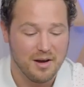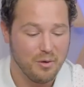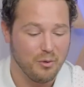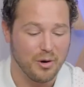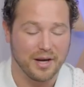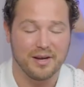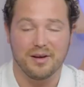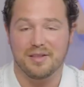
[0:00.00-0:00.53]

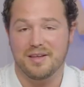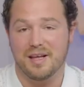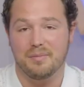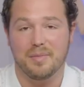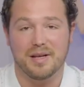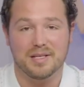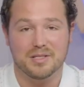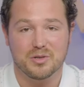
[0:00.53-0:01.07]
working on the
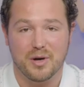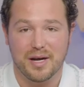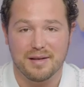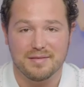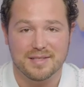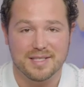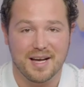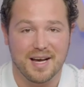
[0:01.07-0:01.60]

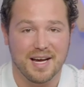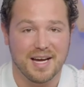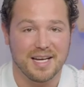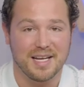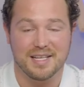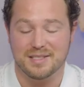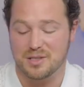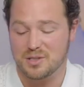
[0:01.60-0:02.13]
administrative
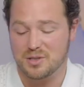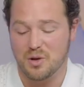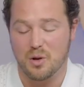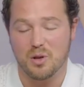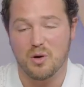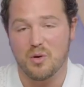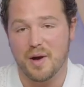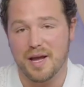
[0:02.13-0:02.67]
side as a
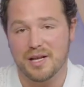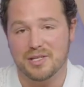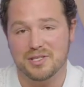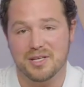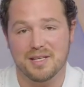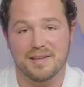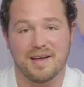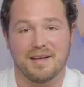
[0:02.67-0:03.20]
solo
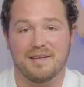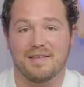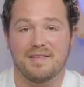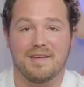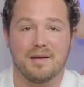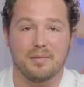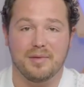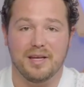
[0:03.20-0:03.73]
agent and a
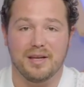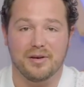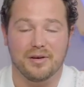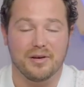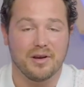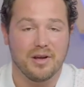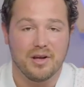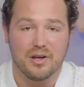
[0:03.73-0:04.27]
team
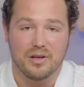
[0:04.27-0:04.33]
leader,